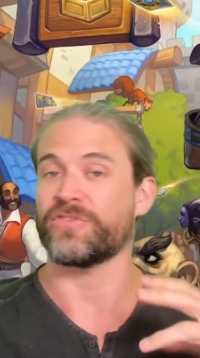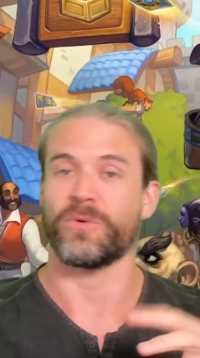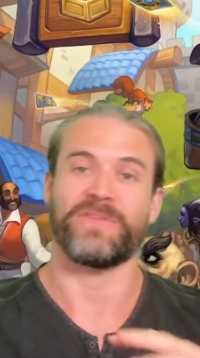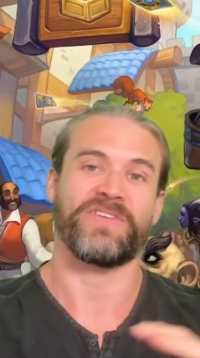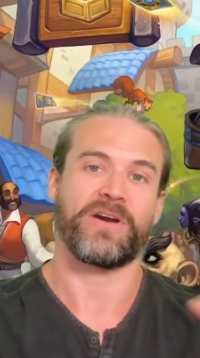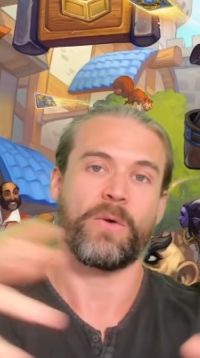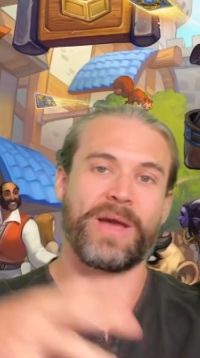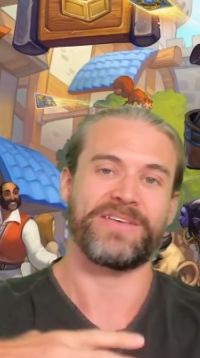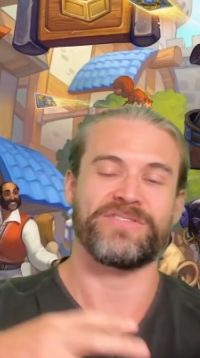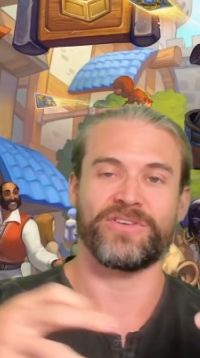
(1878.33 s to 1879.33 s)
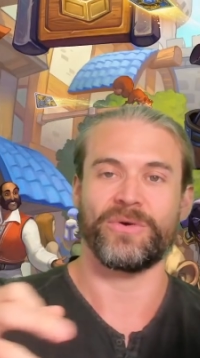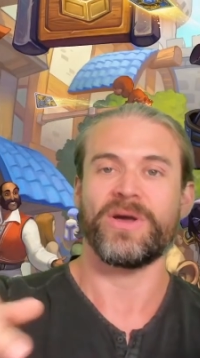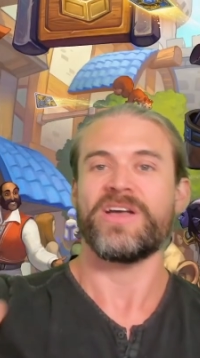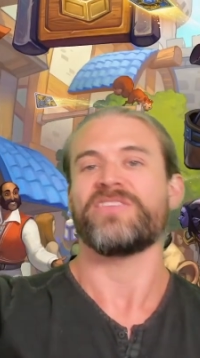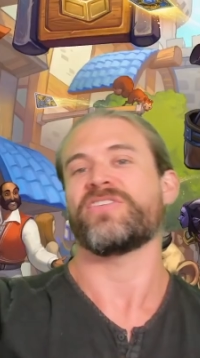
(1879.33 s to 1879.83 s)
so you want to figure out ways to
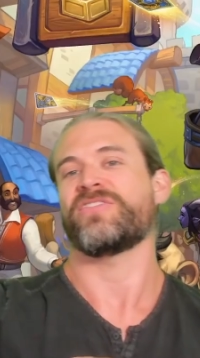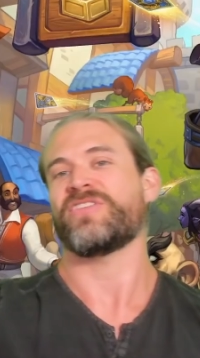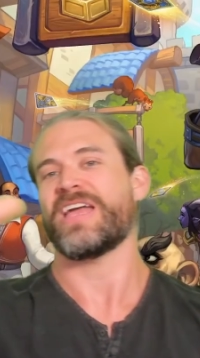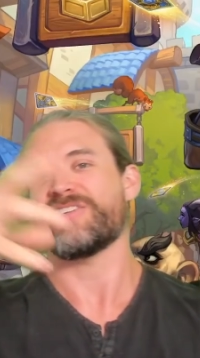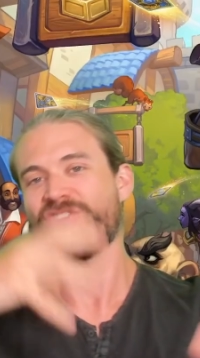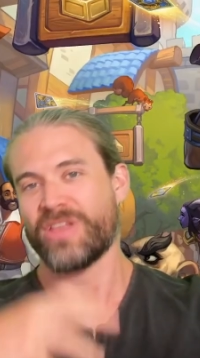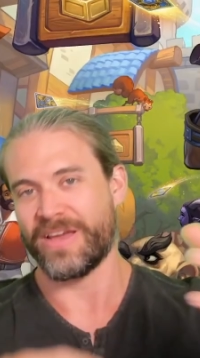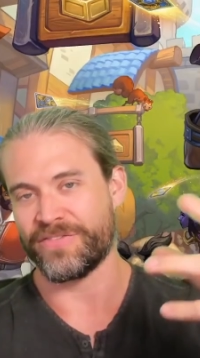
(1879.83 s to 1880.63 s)
sustain your life